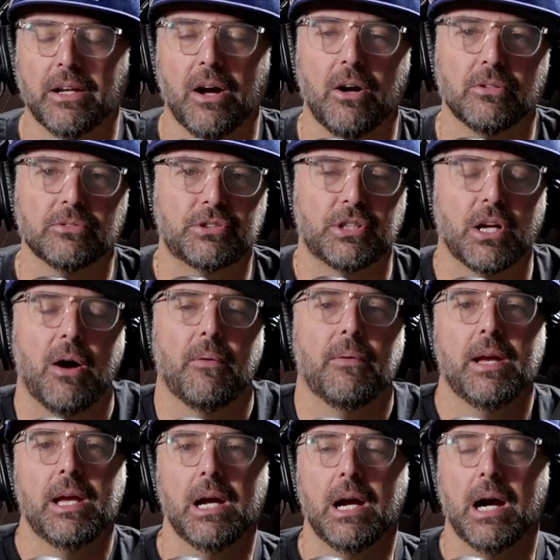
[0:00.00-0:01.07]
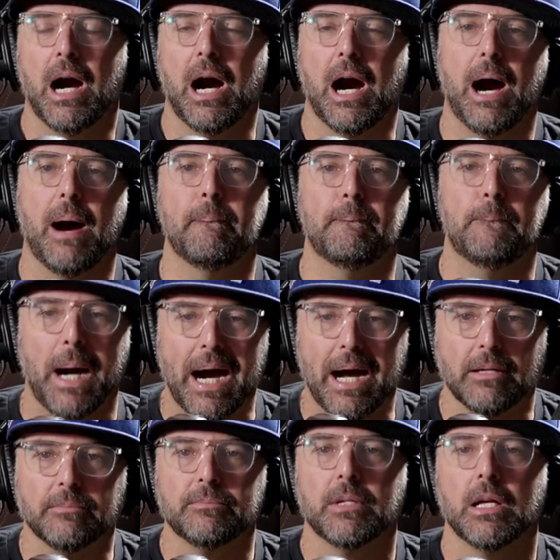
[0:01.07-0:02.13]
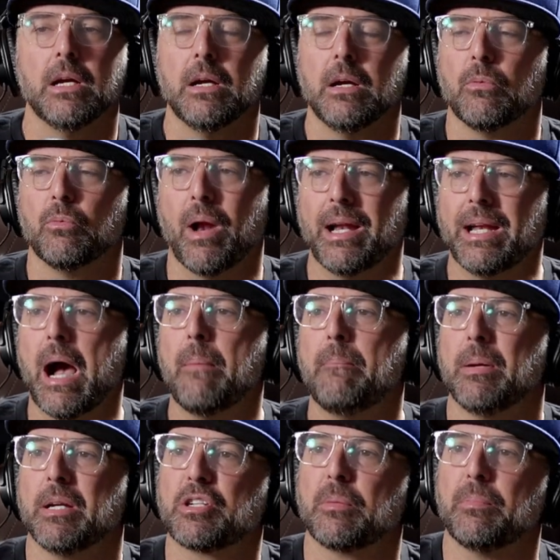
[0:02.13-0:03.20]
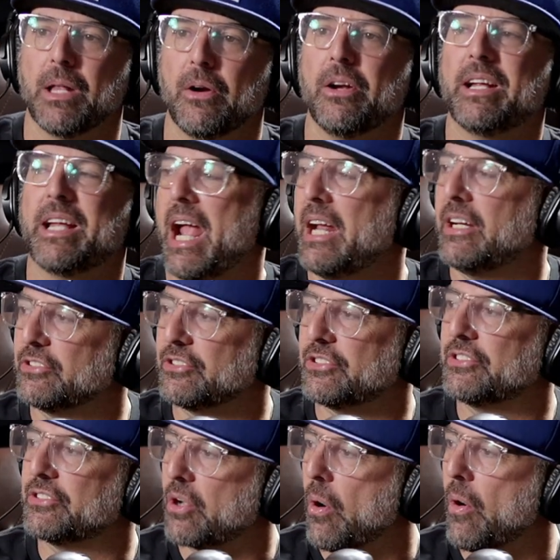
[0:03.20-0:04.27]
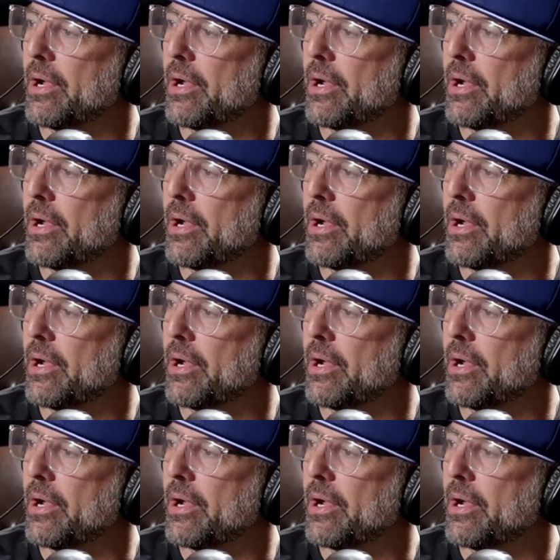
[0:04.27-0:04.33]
So, but right now, Bishop Larry Gators is going